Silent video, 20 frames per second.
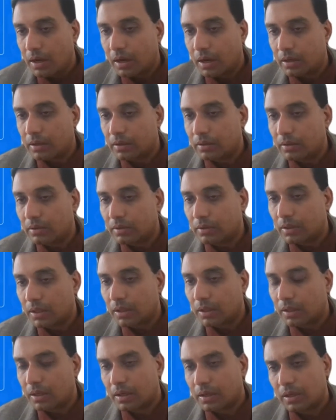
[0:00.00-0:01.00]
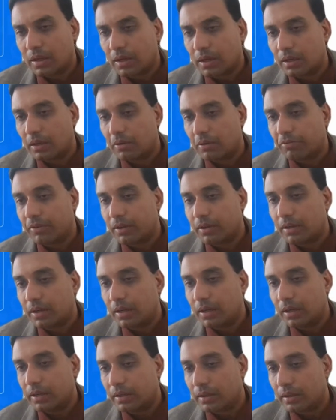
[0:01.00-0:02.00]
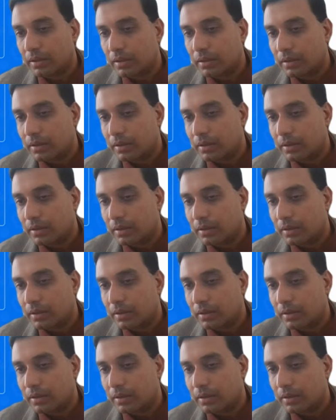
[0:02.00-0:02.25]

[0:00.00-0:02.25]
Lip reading: undergo TKR? Yeah, definitely.